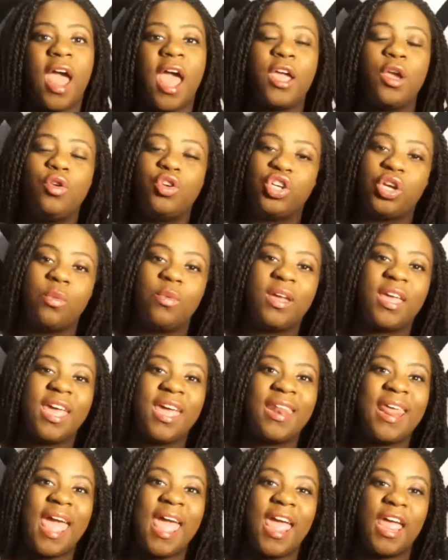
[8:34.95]
I usually would
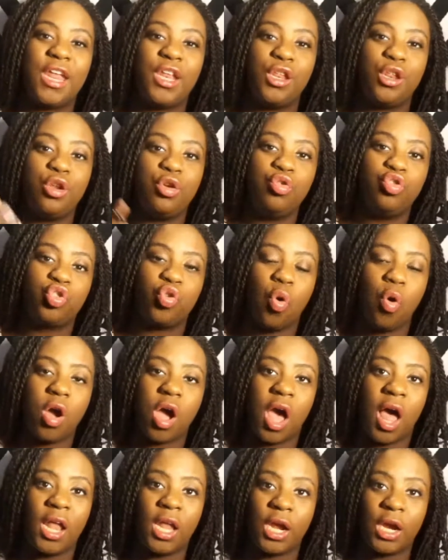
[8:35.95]
get a neutral
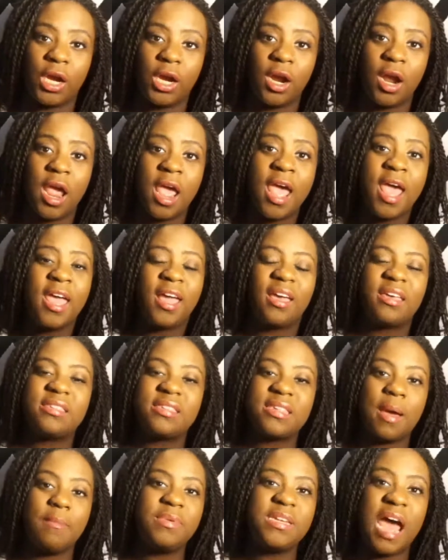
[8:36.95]
color because
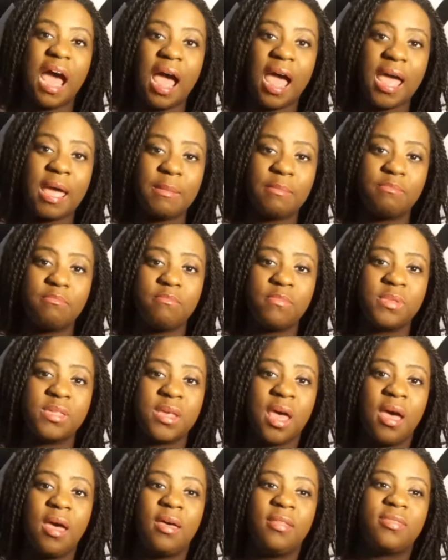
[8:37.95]
sometimes
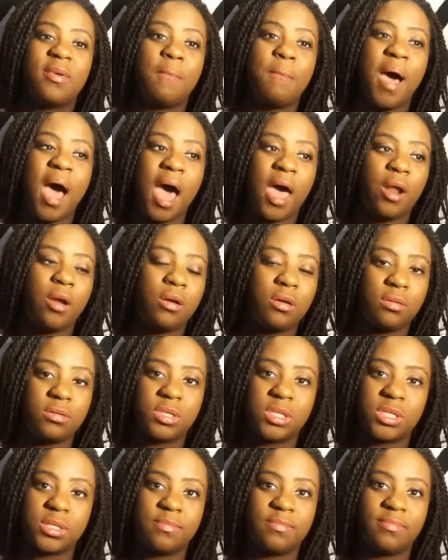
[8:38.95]
the
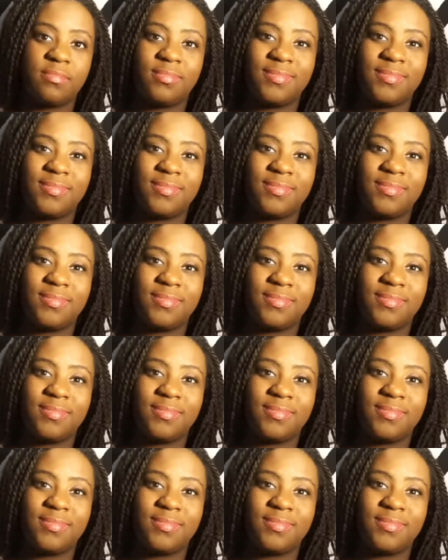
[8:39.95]
models,